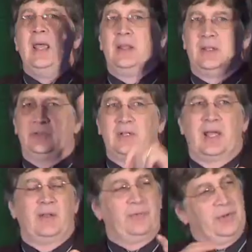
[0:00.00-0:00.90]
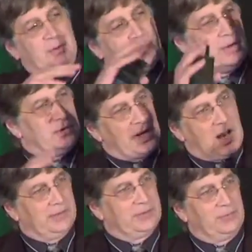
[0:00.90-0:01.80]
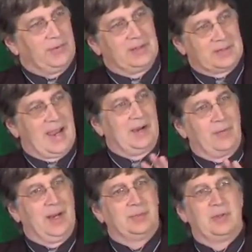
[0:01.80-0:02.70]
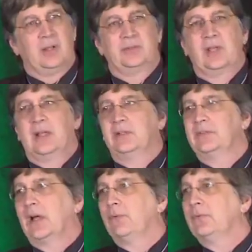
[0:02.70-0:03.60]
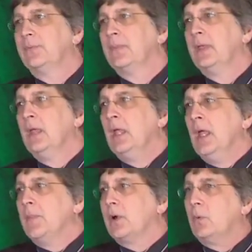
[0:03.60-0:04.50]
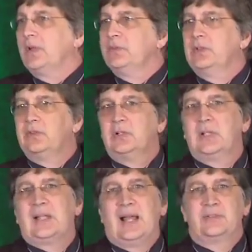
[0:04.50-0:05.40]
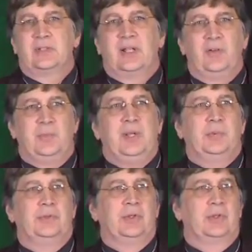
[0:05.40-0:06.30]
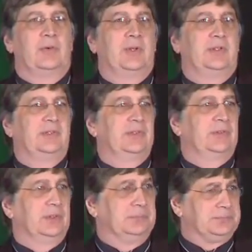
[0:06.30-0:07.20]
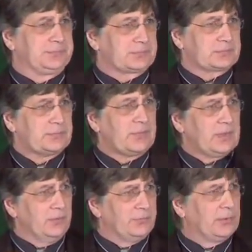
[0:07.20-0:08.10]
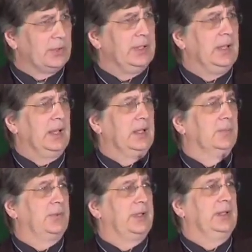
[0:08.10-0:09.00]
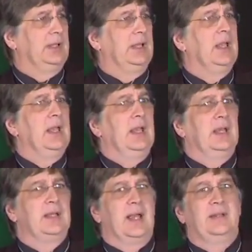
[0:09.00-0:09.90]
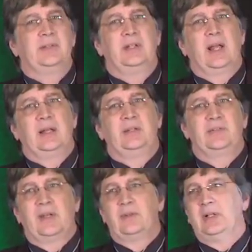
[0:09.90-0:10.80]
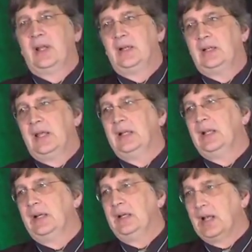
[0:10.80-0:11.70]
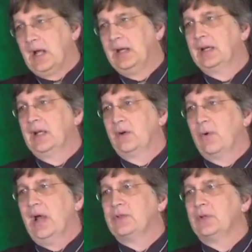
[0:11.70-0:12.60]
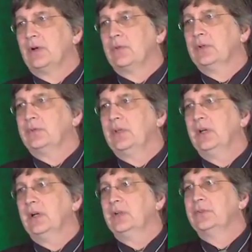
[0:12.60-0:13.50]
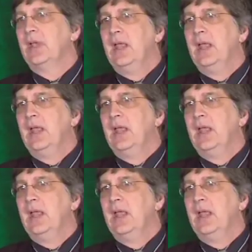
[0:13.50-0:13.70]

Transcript: this kind of fishbone cause and effect diagrams and all this kind of stuff. But it wasn't until Alaska Native people took over the system fully and completely in 1997 and 98 and 99, kind of gradually over those years,